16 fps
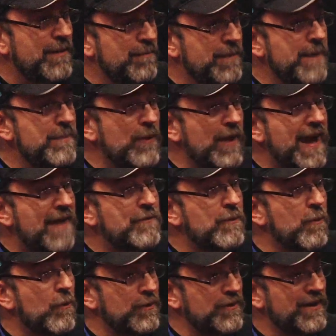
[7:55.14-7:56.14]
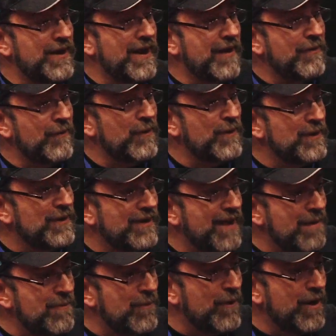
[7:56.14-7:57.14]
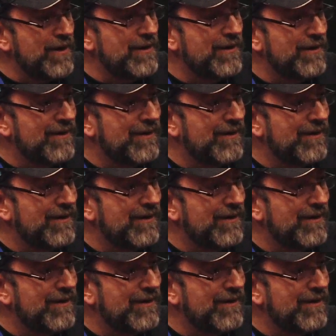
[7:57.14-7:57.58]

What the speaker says: People have to work together and collaborate.